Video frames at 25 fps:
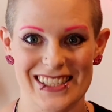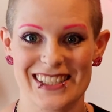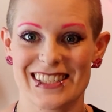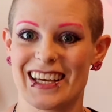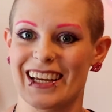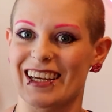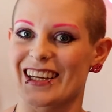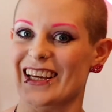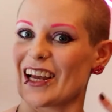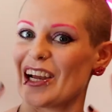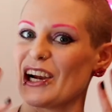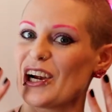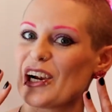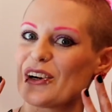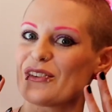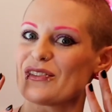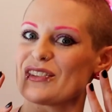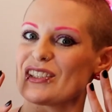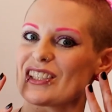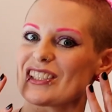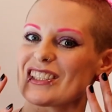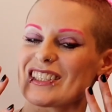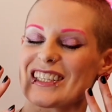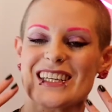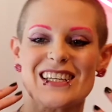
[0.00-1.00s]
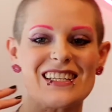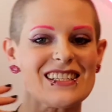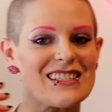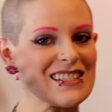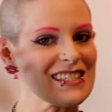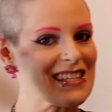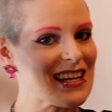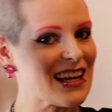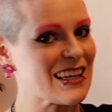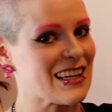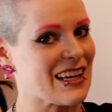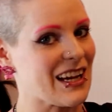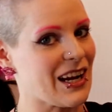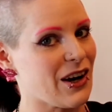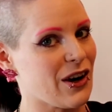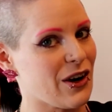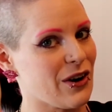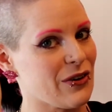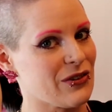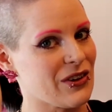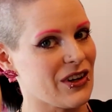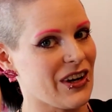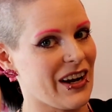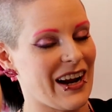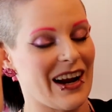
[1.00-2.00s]
Take care of your skin, take care
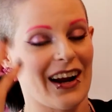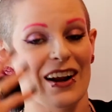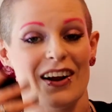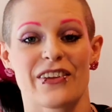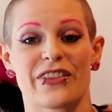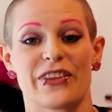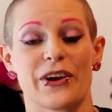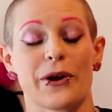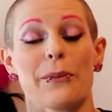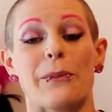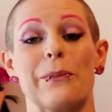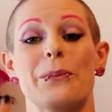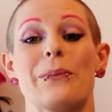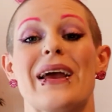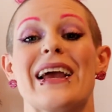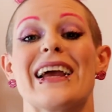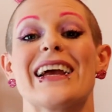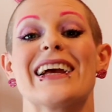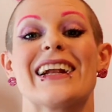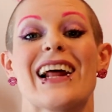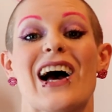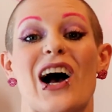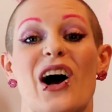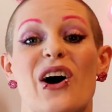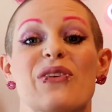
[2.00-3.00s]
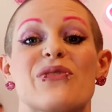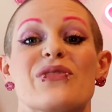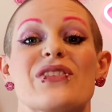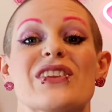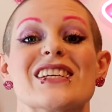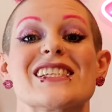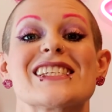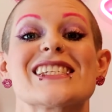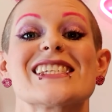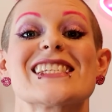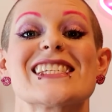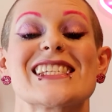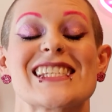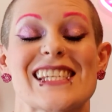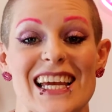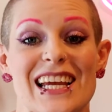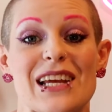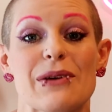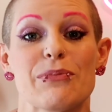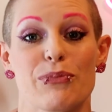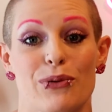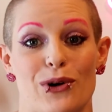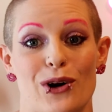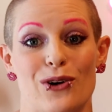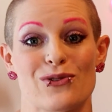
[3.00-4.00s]
of your hair. They're made of the
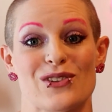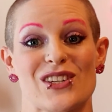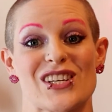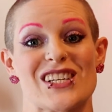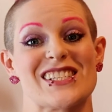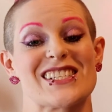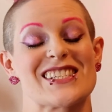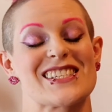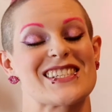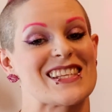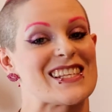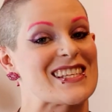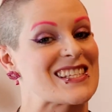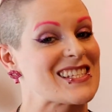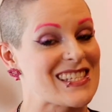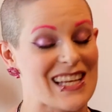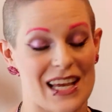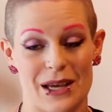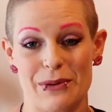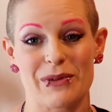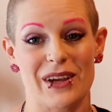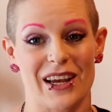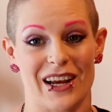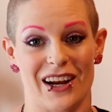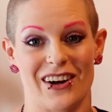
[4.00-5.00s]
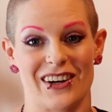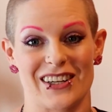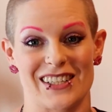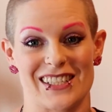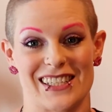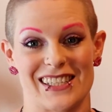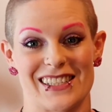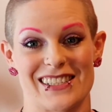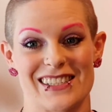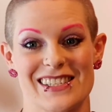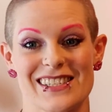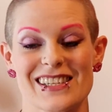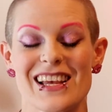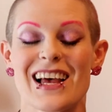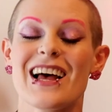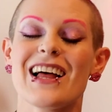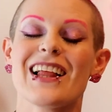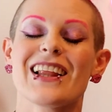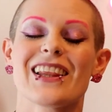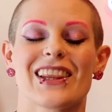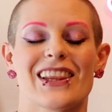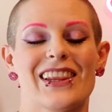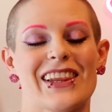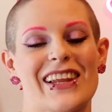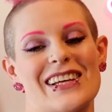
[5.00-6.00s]
same proteins, the same keratins.
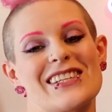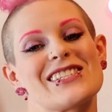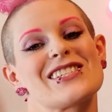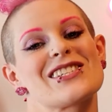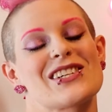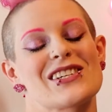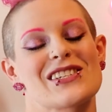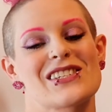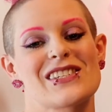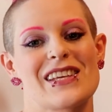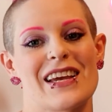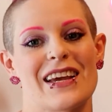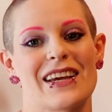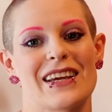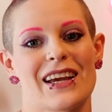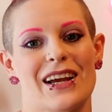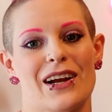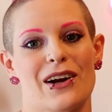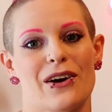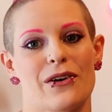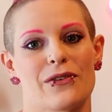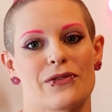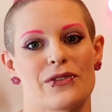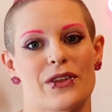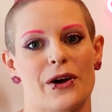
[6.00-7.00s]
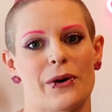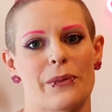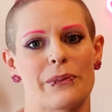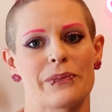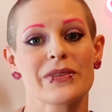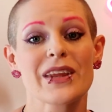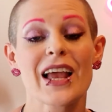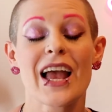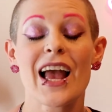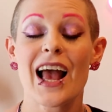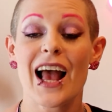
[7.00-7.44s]
Let's just take care of them.